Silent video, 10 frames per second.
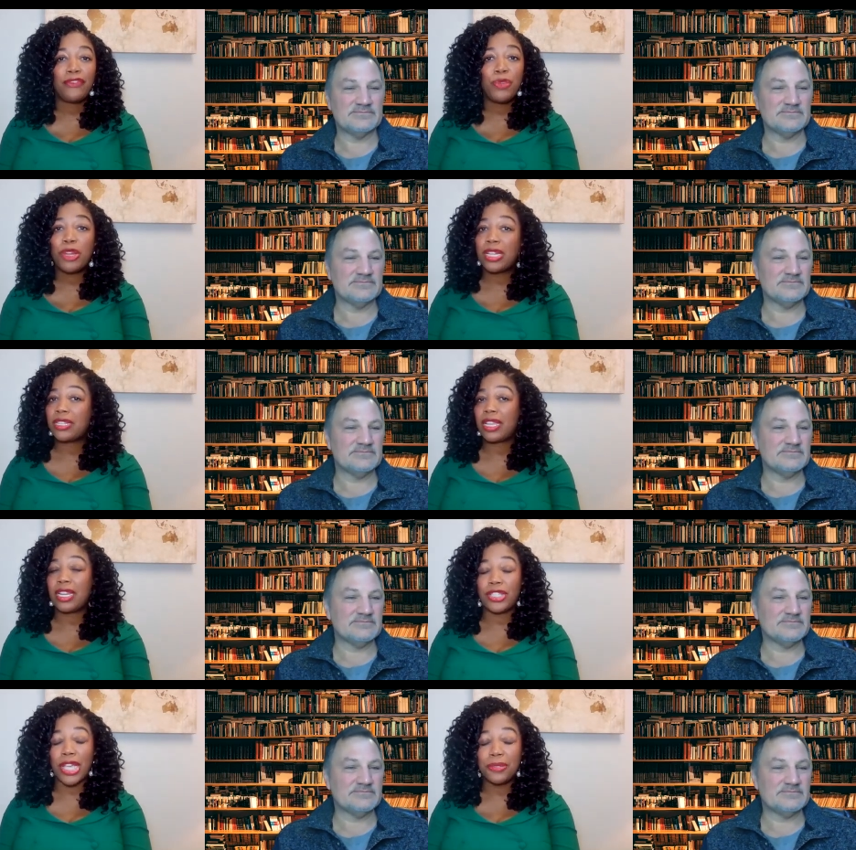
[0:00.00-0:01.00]
Speaker 1: If you want to
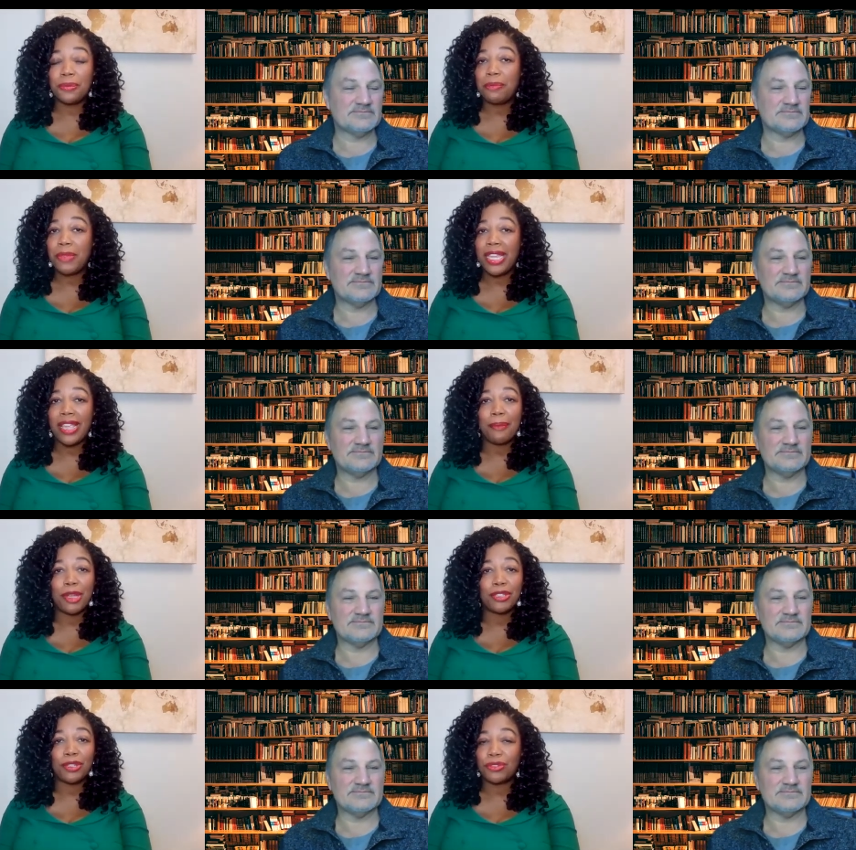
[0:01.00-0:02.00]
get in touch with me,
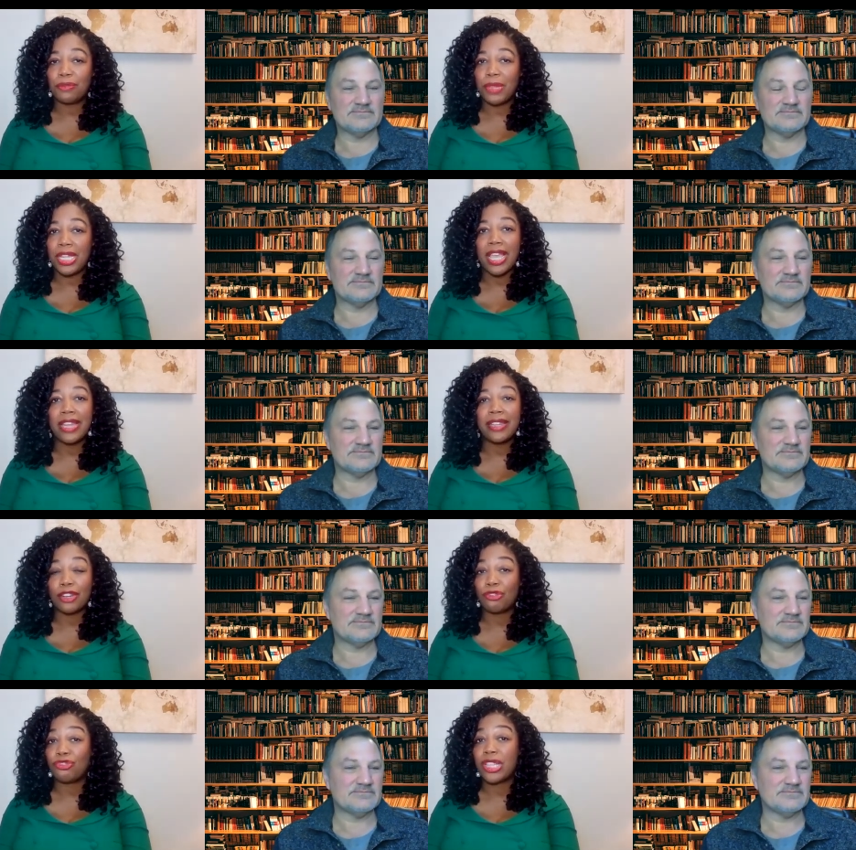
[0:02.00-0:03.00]
I'm on social media at
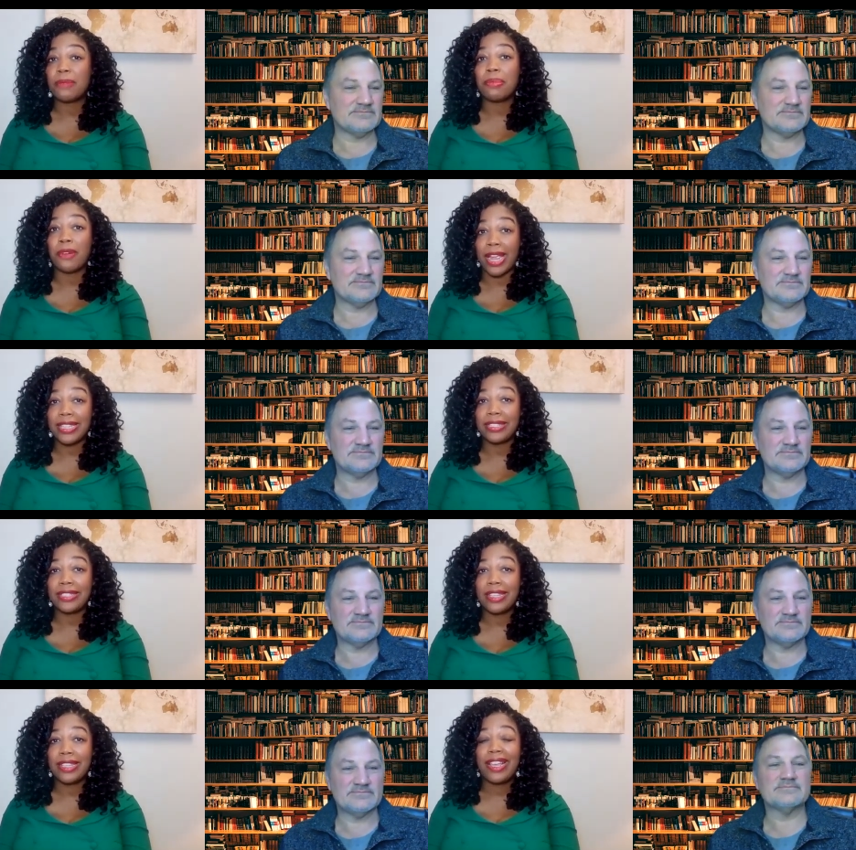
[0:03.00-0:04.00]
Dr. Jen
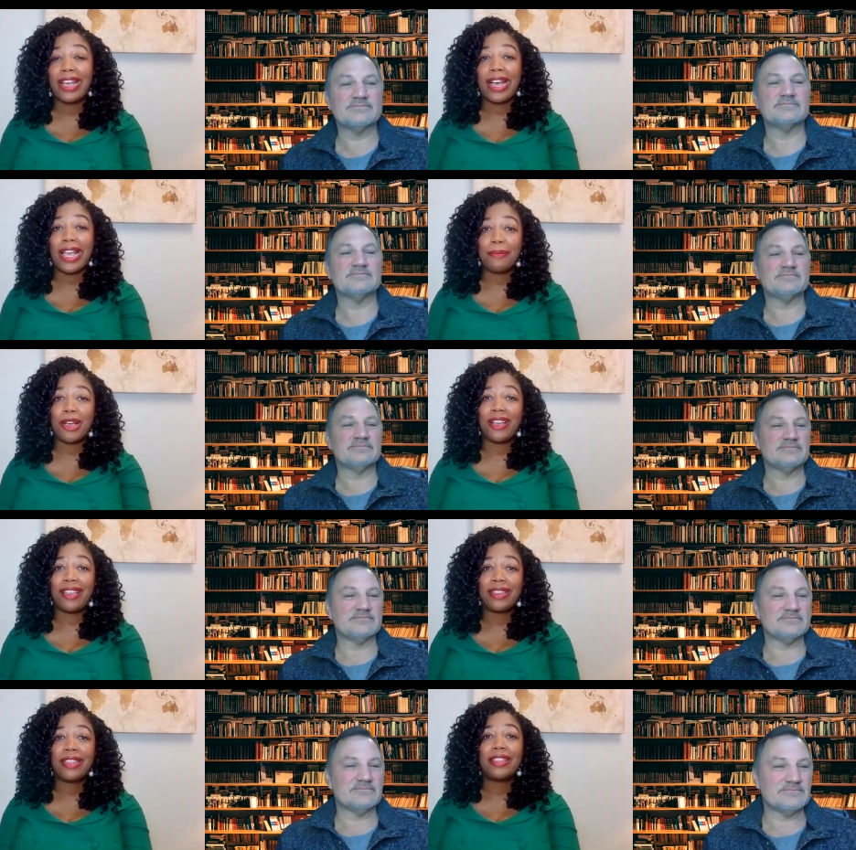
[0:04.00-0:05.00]
Price. I'm
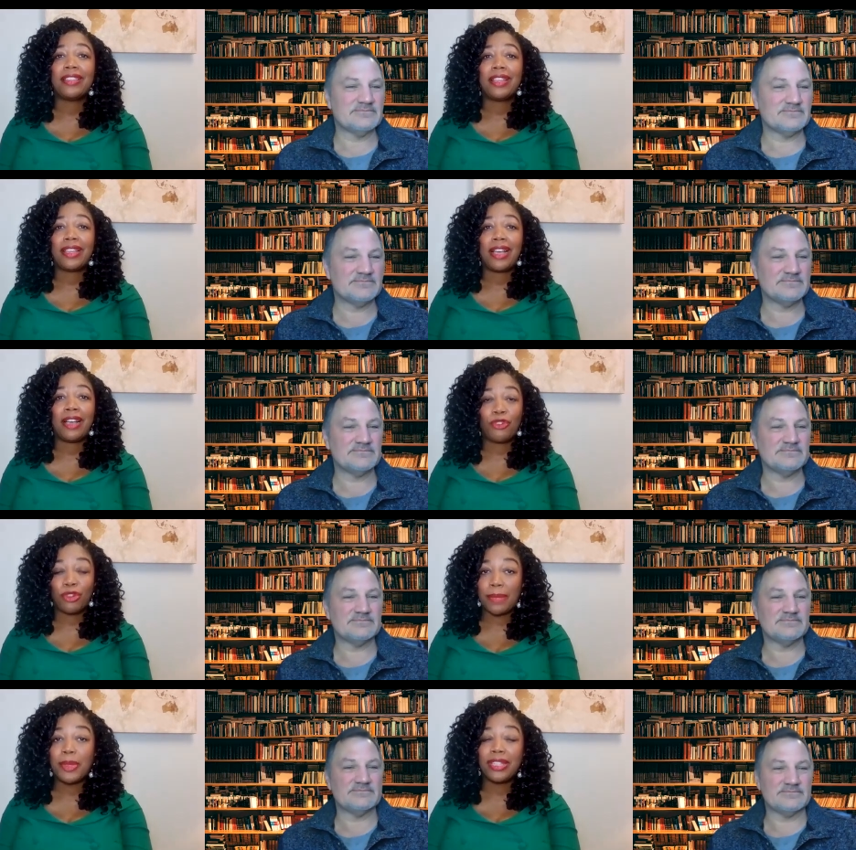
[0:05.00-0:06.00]
on of
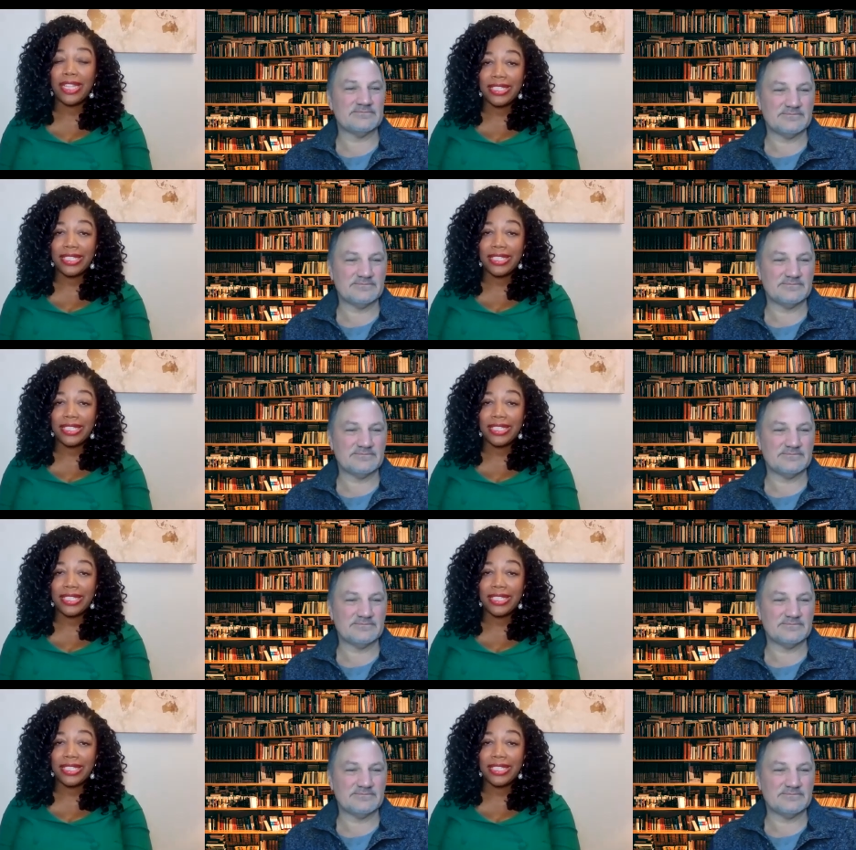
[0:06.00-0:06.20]
course, I'm on